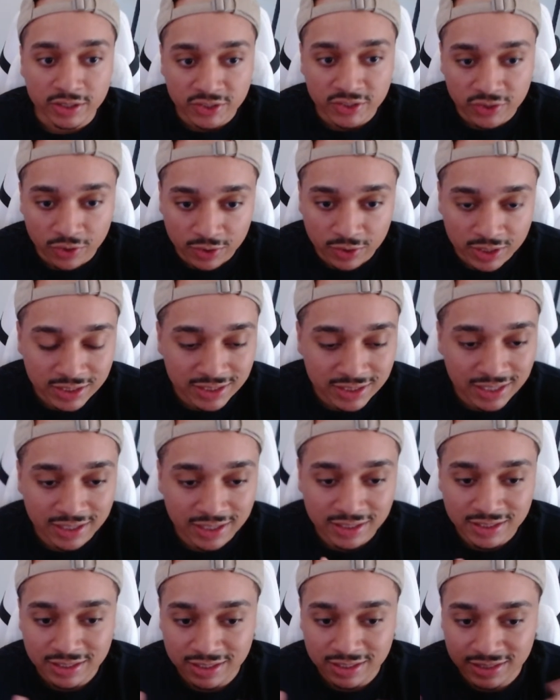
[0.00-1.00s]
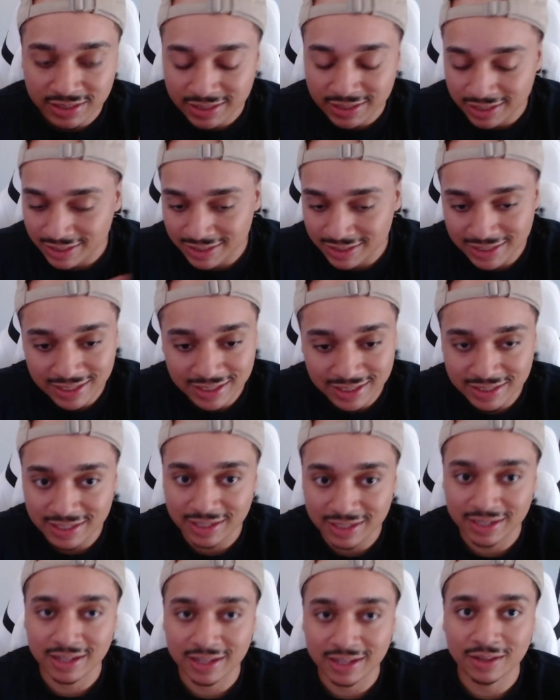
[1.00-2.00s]
So let's get into this. Let's get
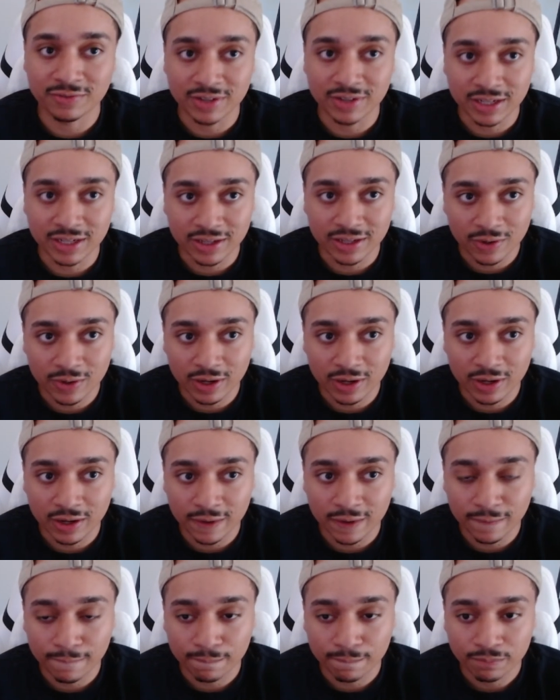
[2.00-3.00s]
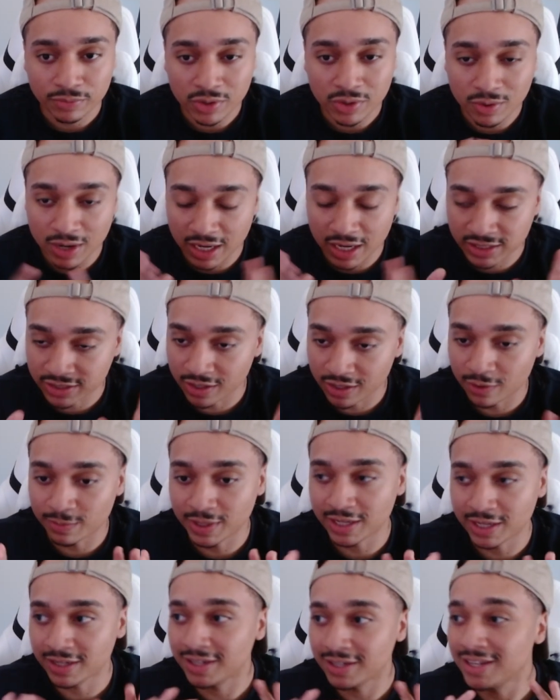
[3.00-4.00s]
into another video. You guys know,
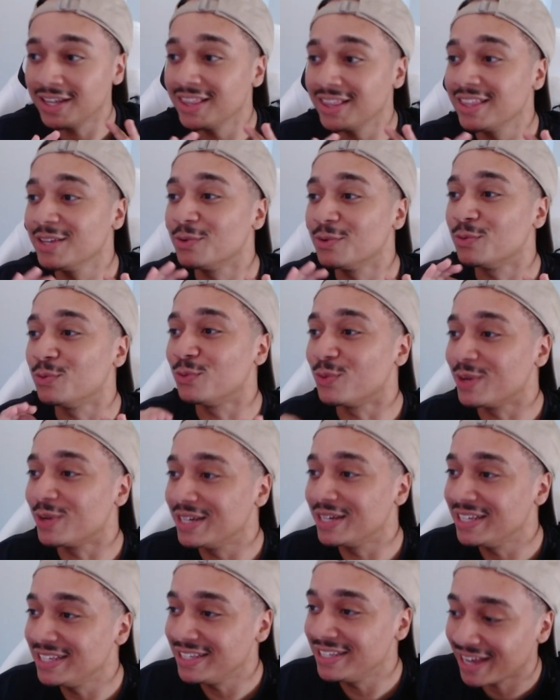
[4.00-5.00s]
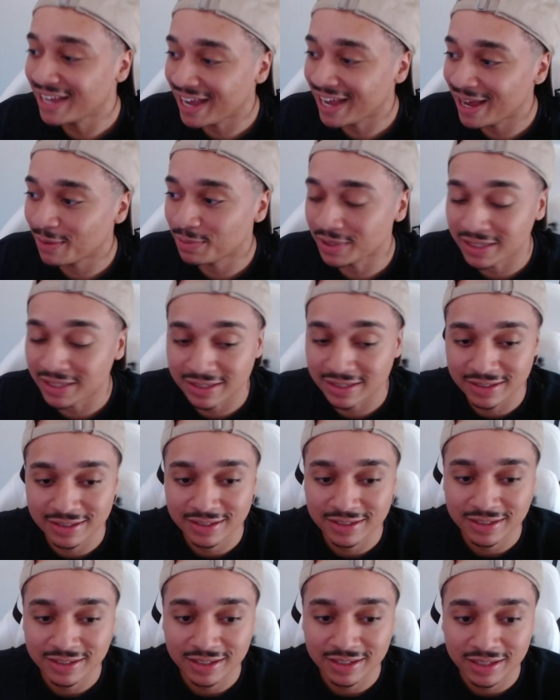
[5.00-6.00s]
man, nothing really happened
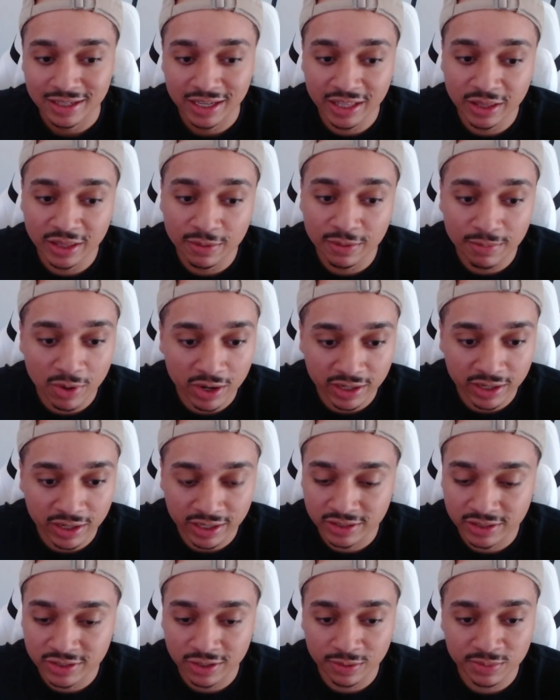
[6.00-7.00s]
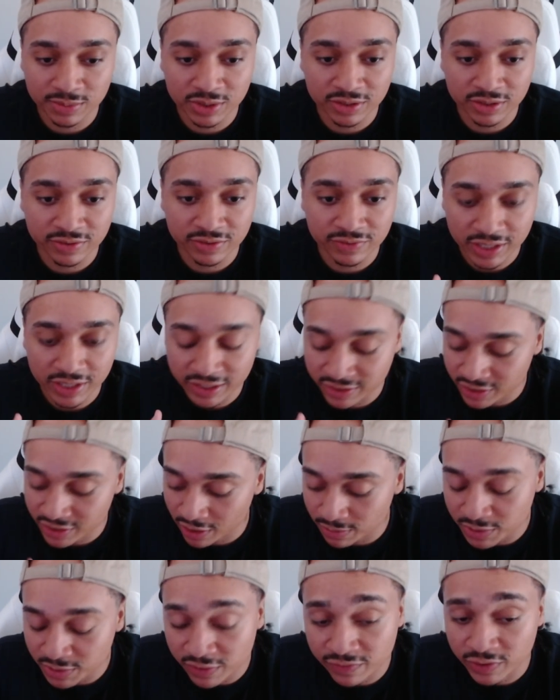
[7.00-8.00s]
in the market in terms
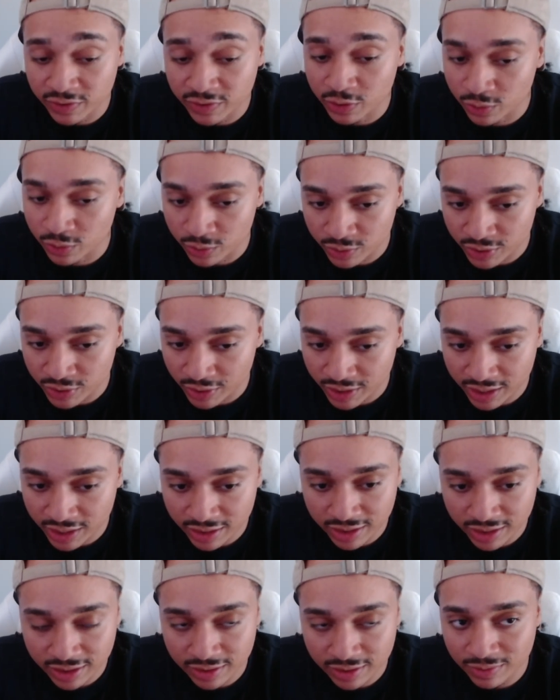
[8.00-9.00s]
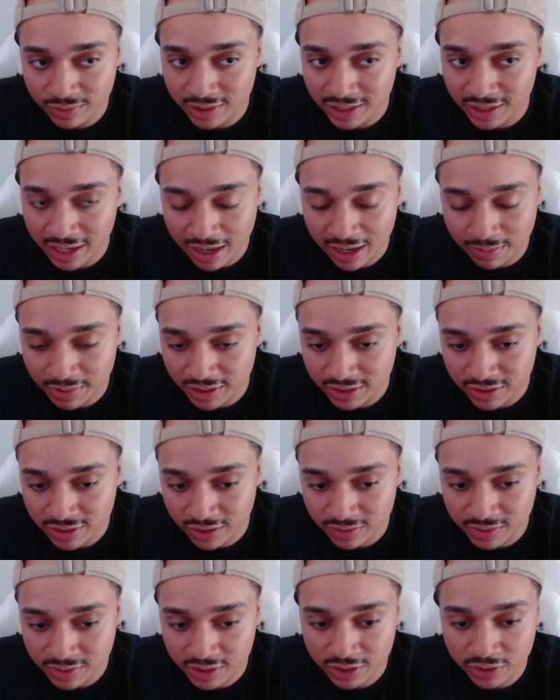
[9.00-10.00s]
of news. Okay, nothing really happened in
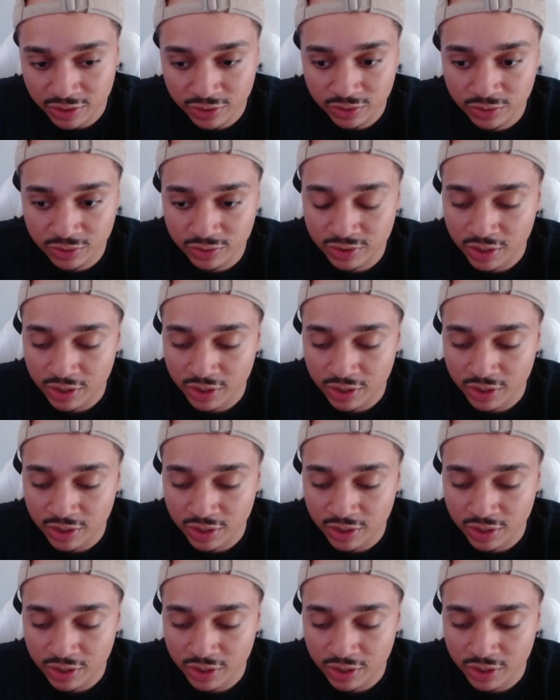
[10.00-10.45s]
terms of the news.